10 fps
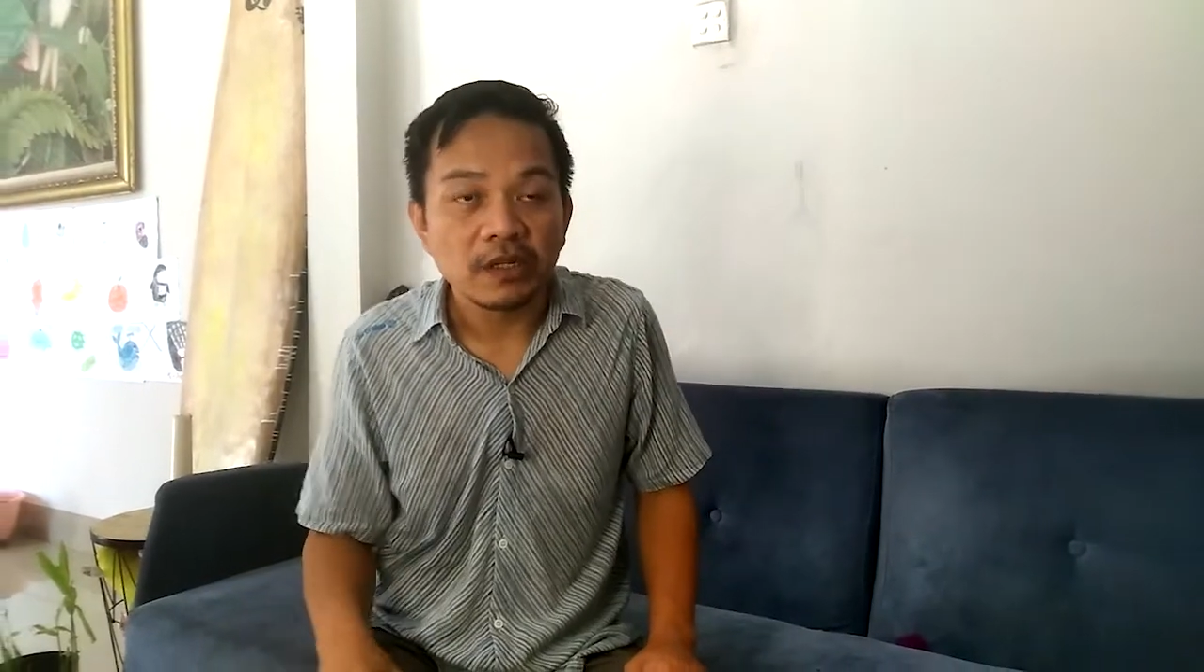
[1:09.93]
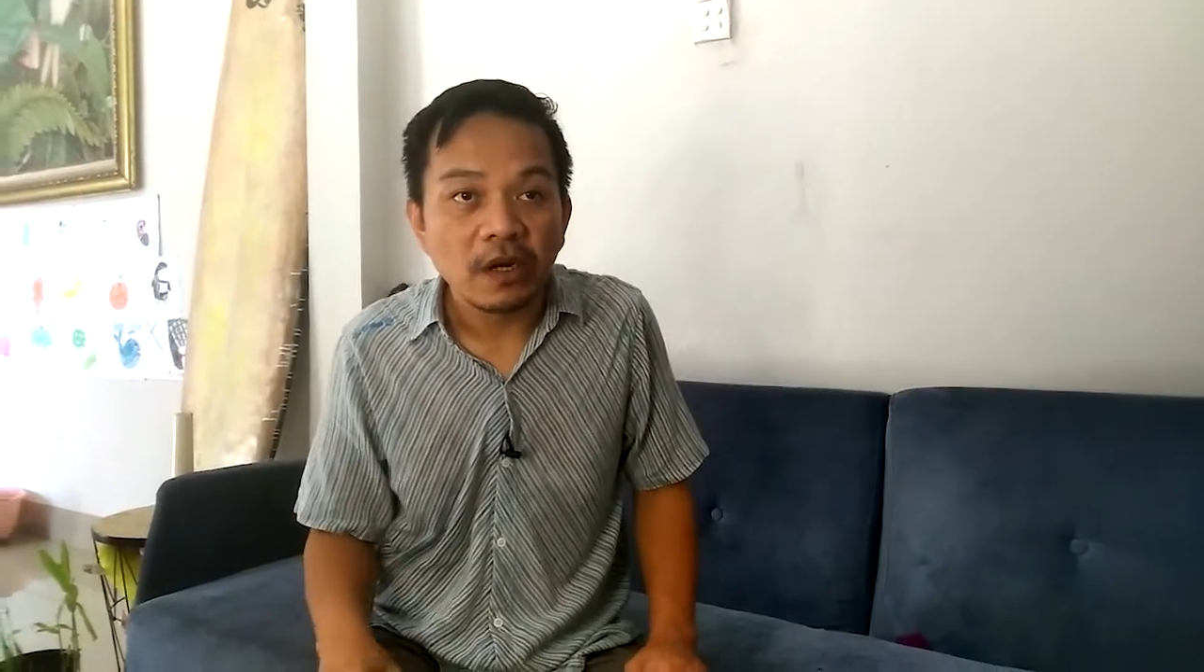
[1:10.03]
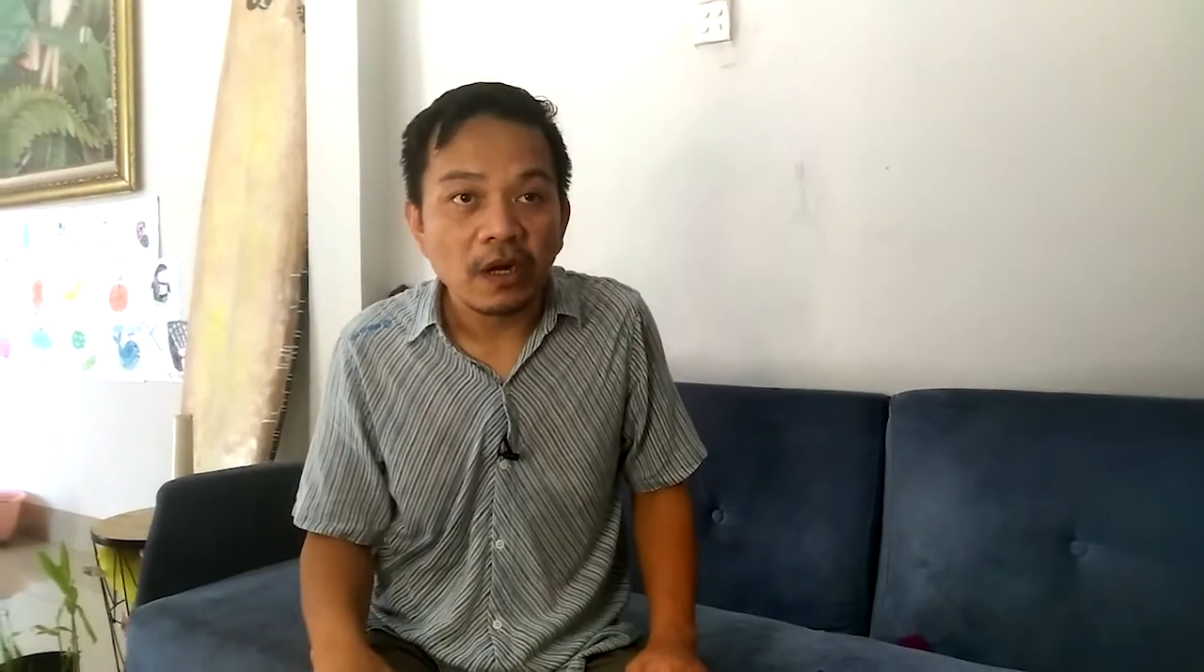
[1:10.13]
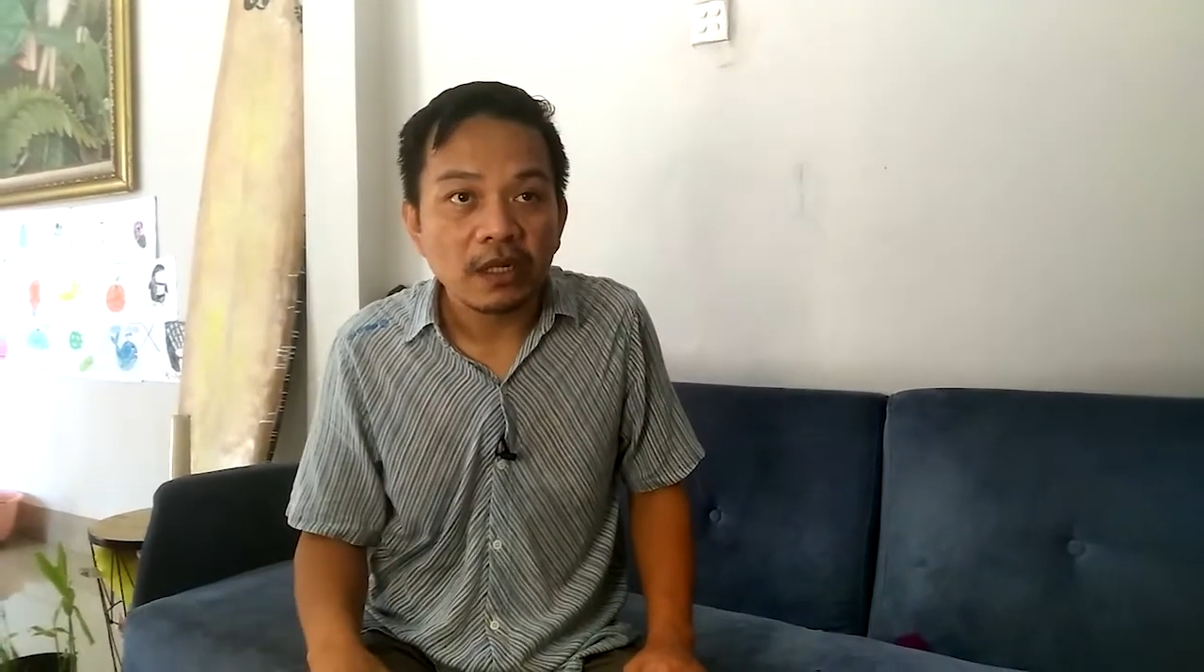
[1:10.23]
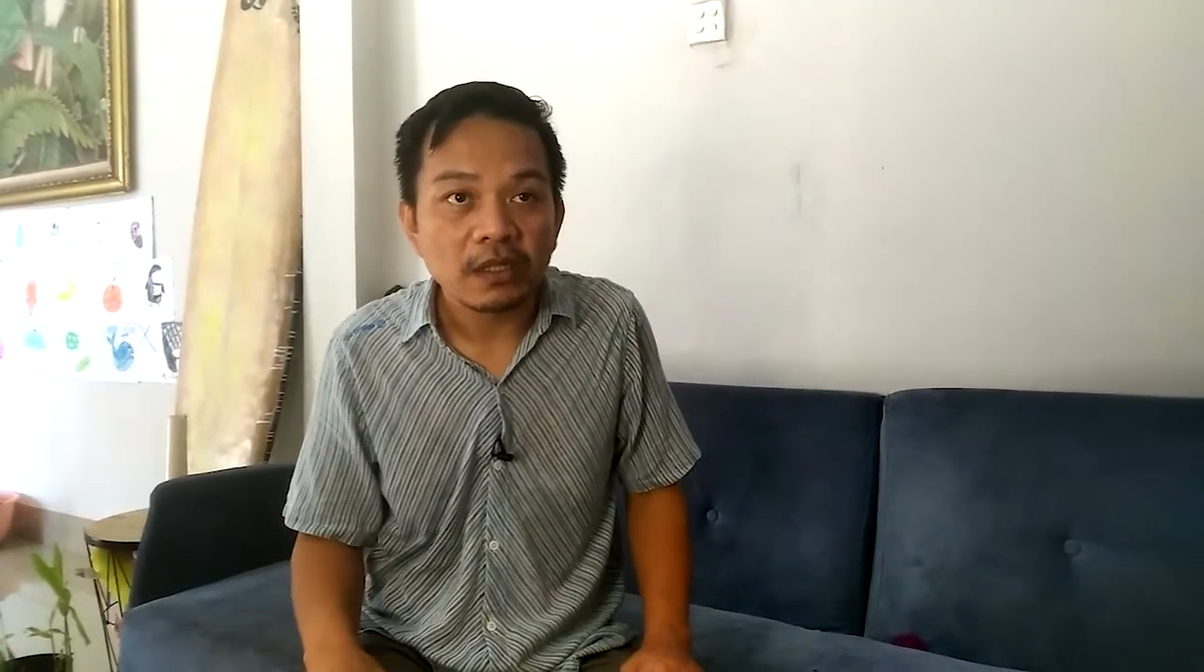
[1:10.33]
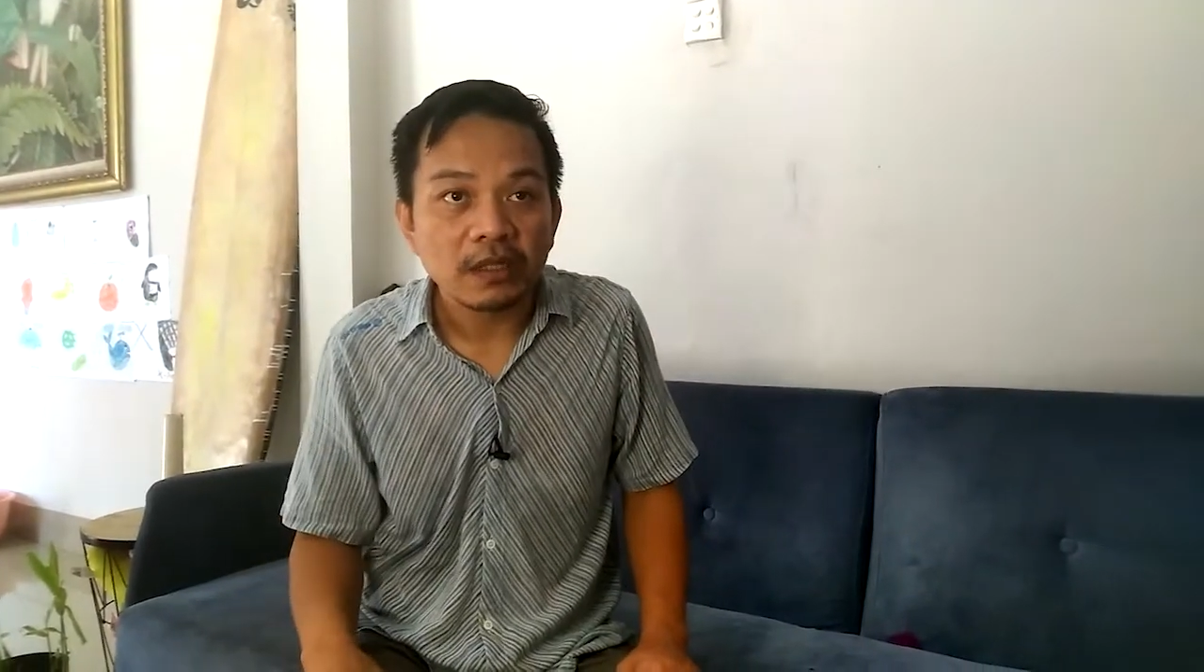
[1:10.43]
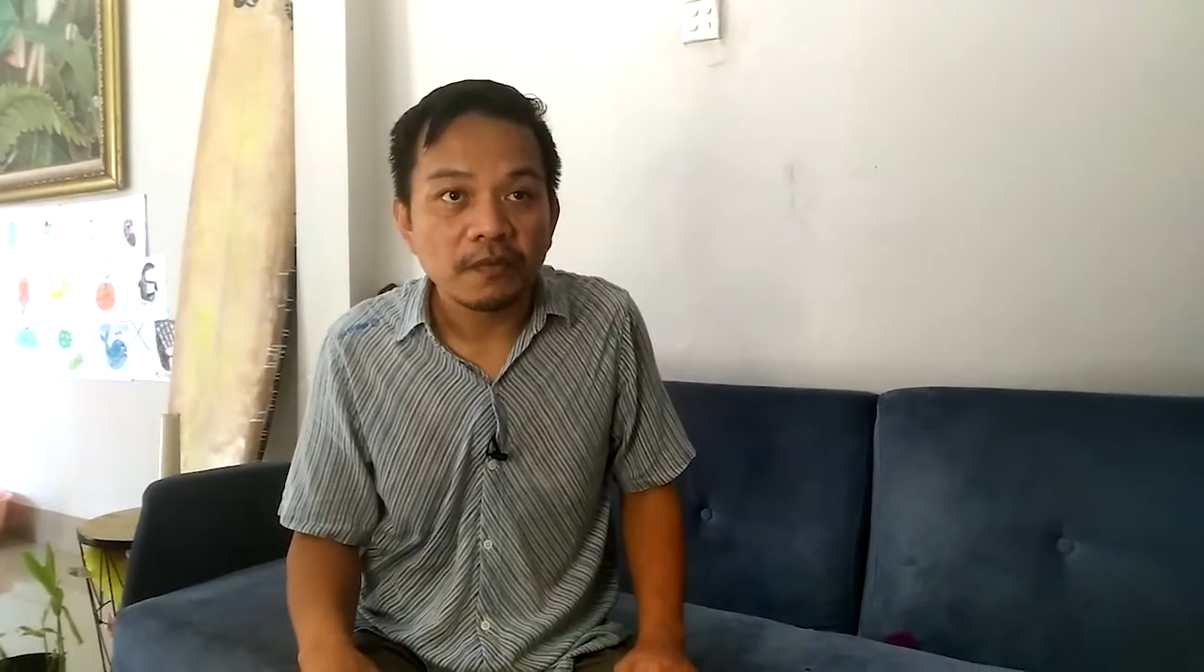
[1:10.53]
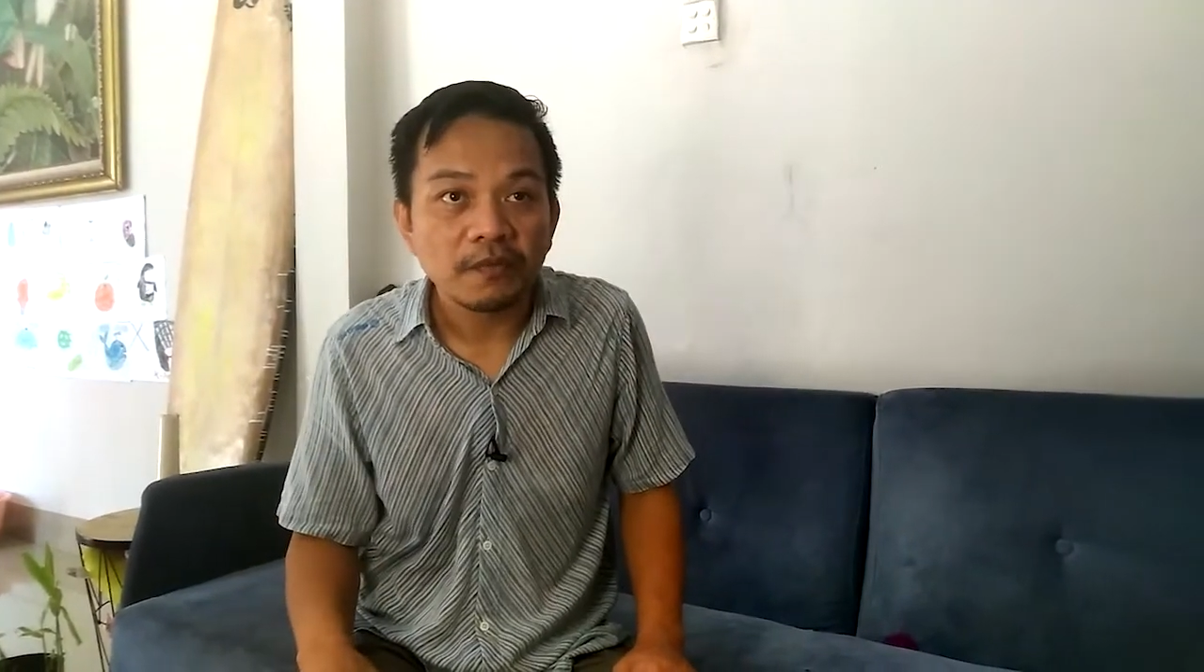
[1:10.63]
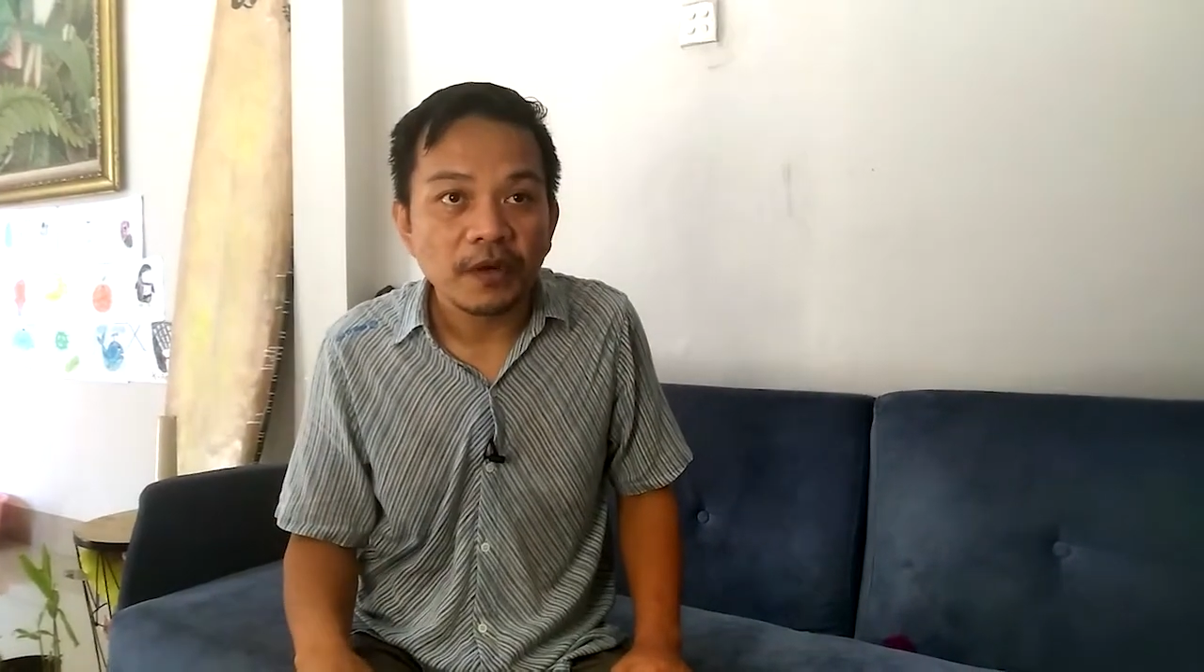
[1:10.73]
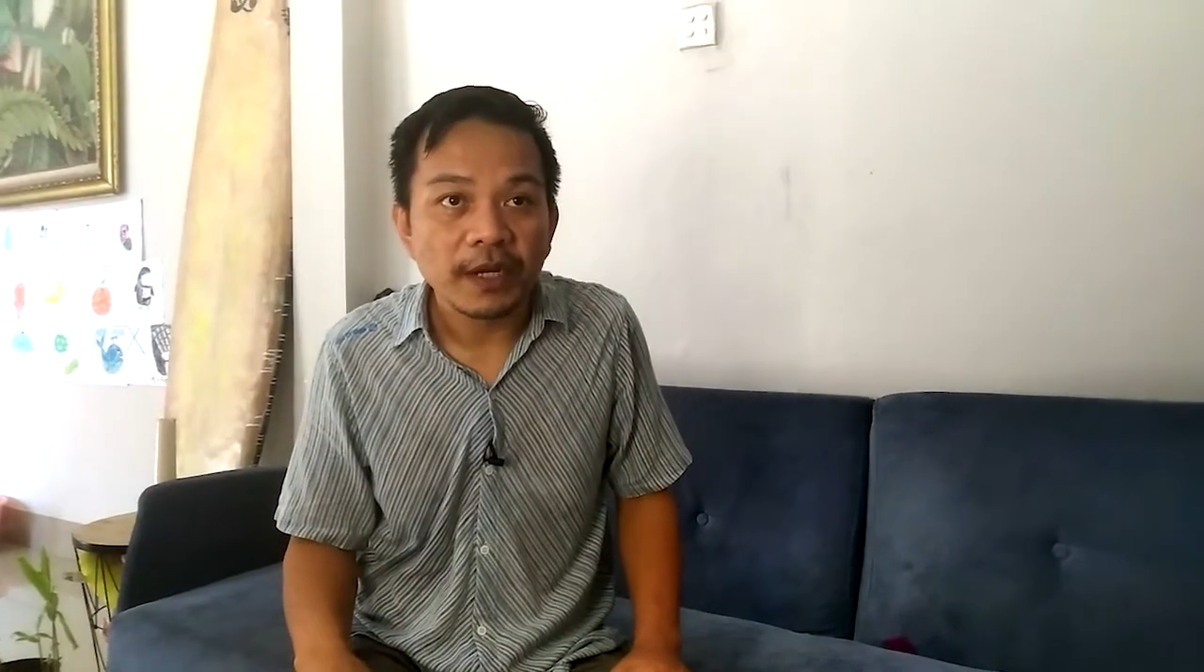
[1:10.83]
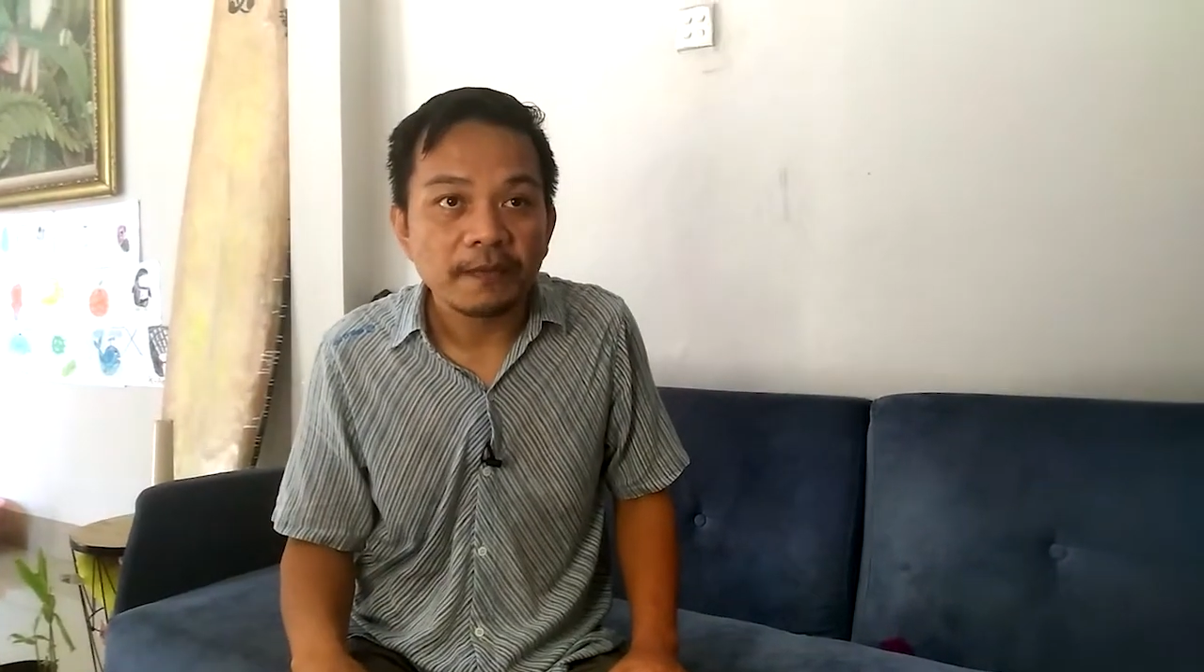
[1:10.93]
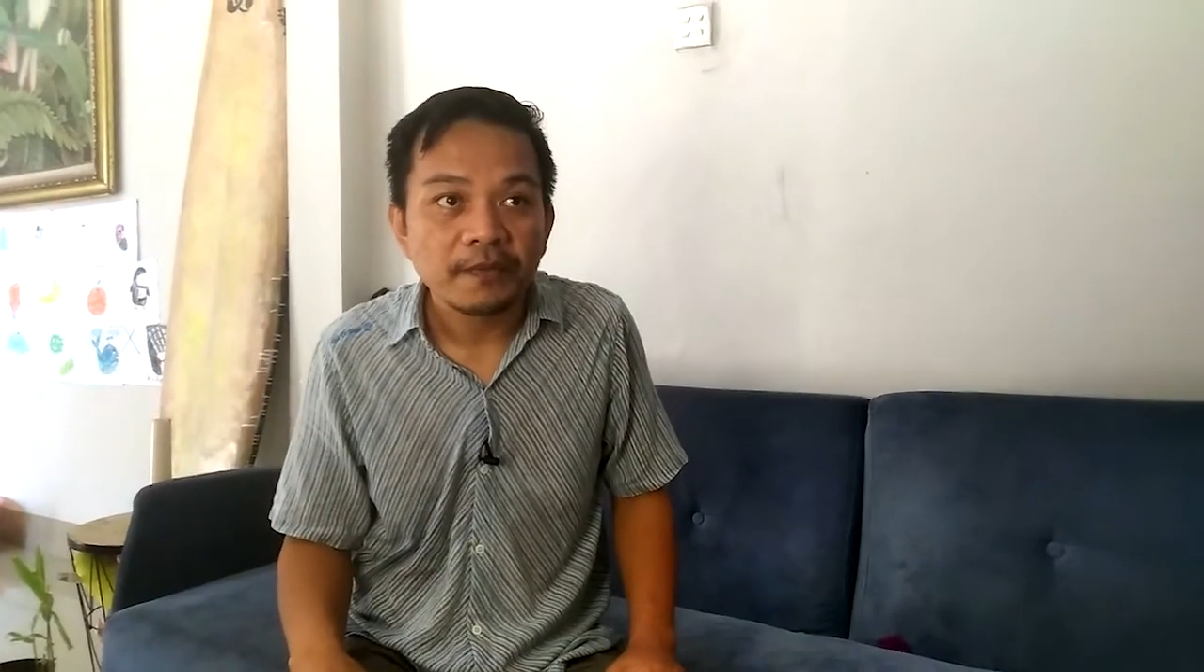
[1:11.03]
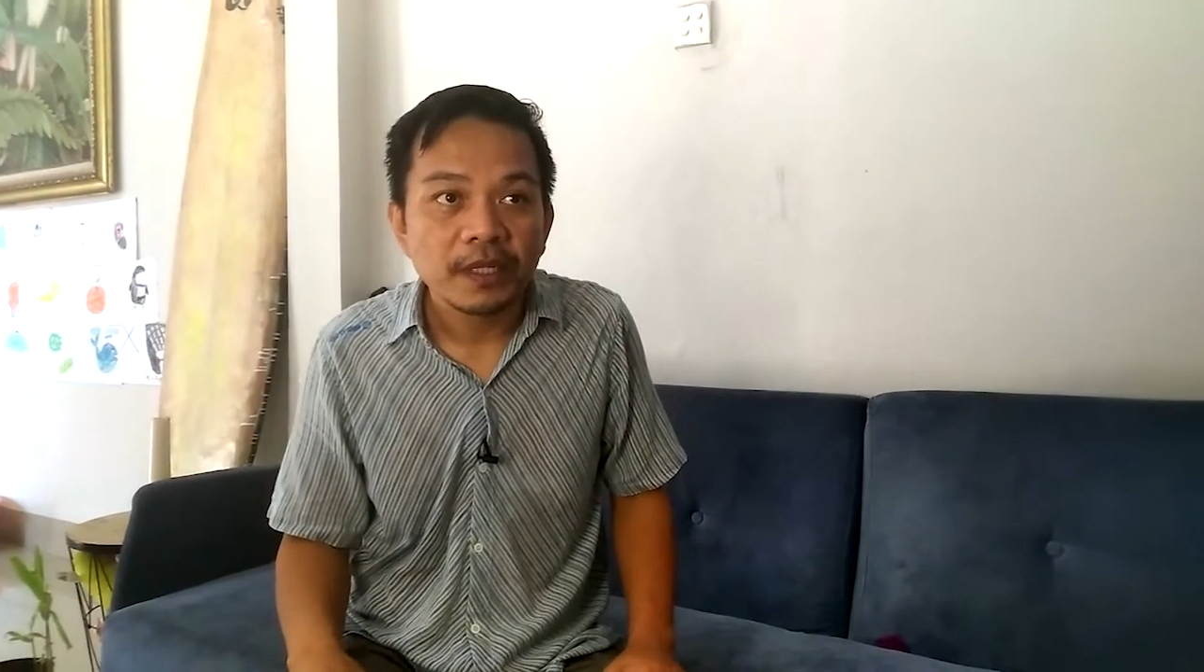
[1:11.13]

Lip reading: called, right?